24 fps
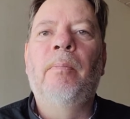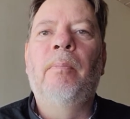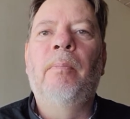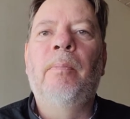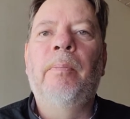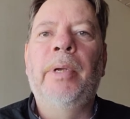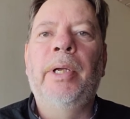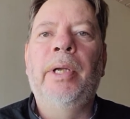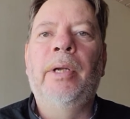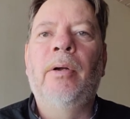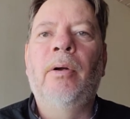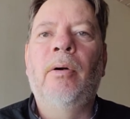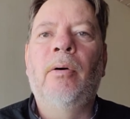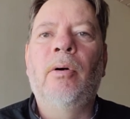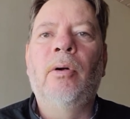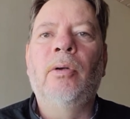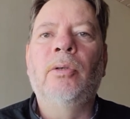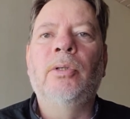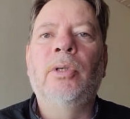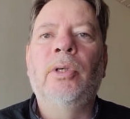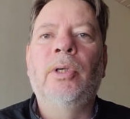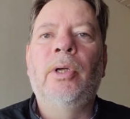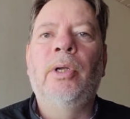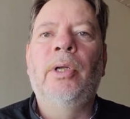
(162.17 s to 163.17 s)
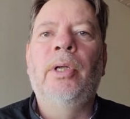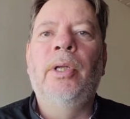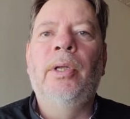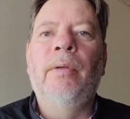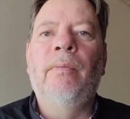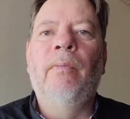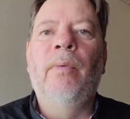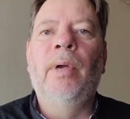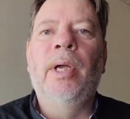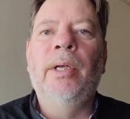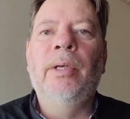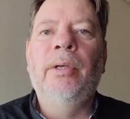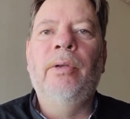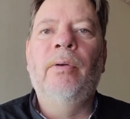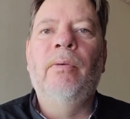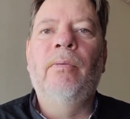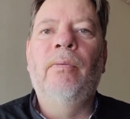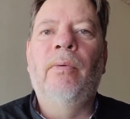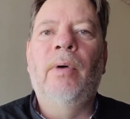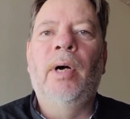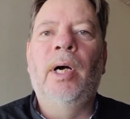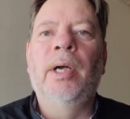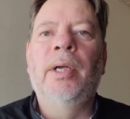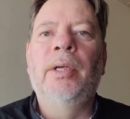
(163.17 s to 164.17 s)
because when you
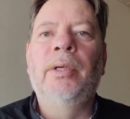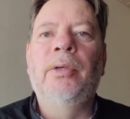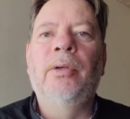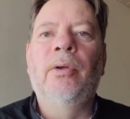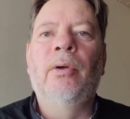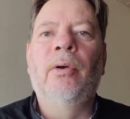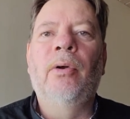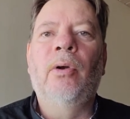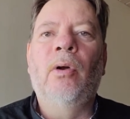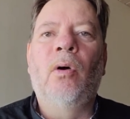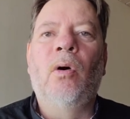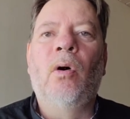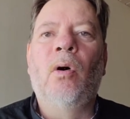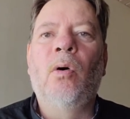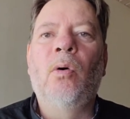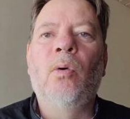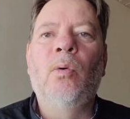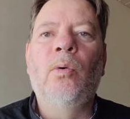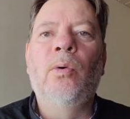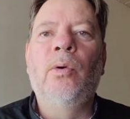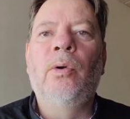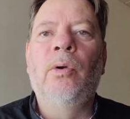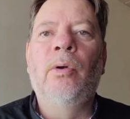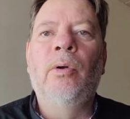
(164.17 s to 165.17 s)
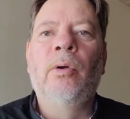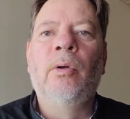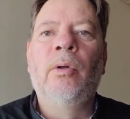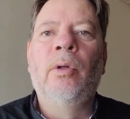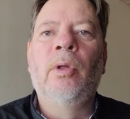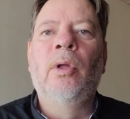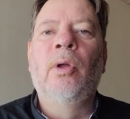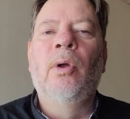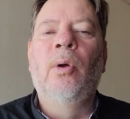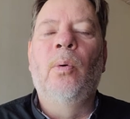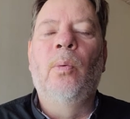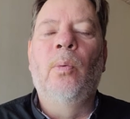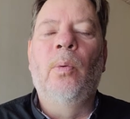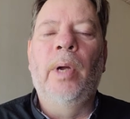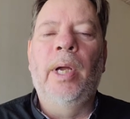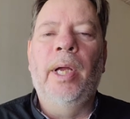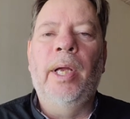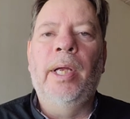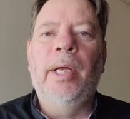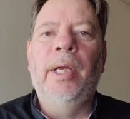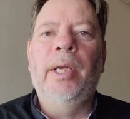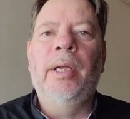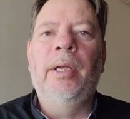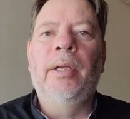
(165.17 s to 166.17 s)
find your own
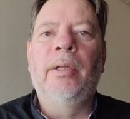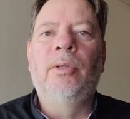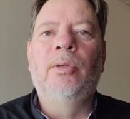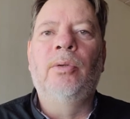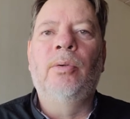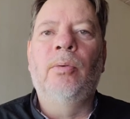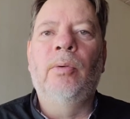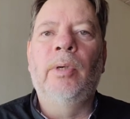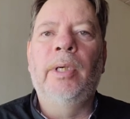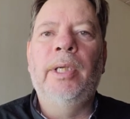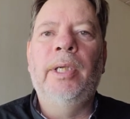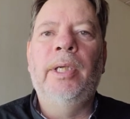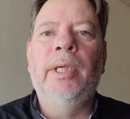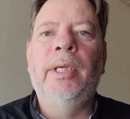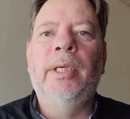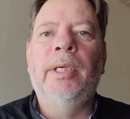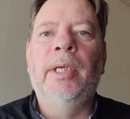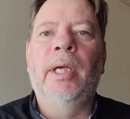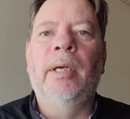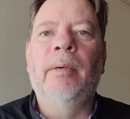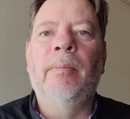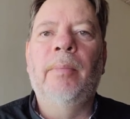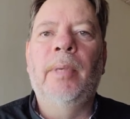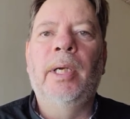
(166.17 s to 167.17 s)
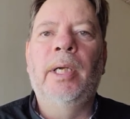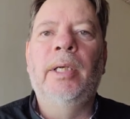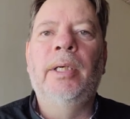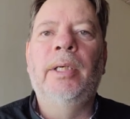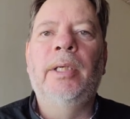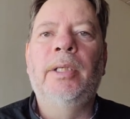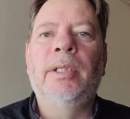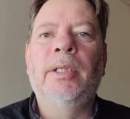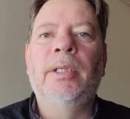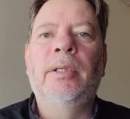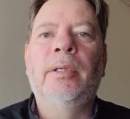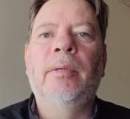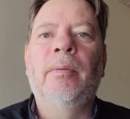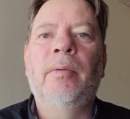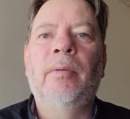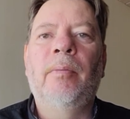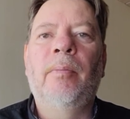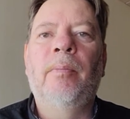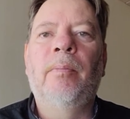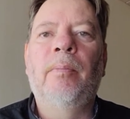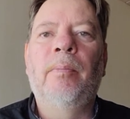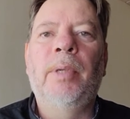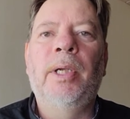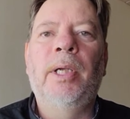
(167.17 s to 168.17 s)
way to lead and manage
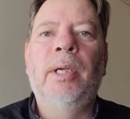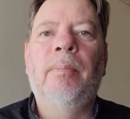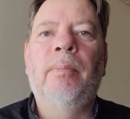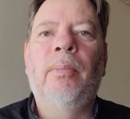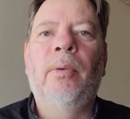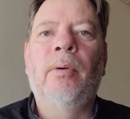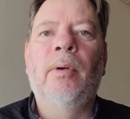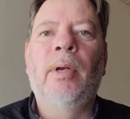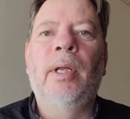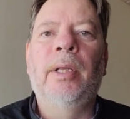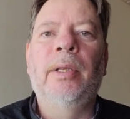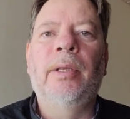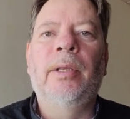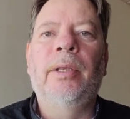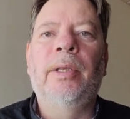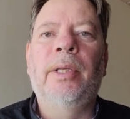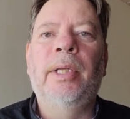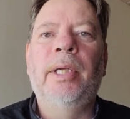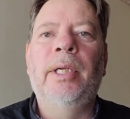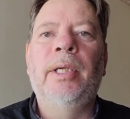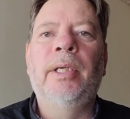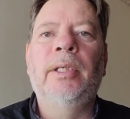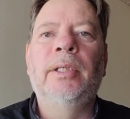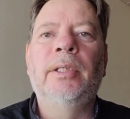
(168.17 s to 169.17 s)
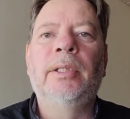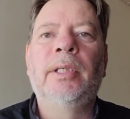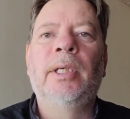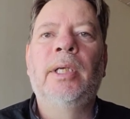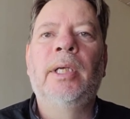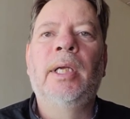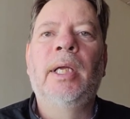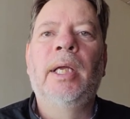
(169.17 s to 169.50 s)
people and things,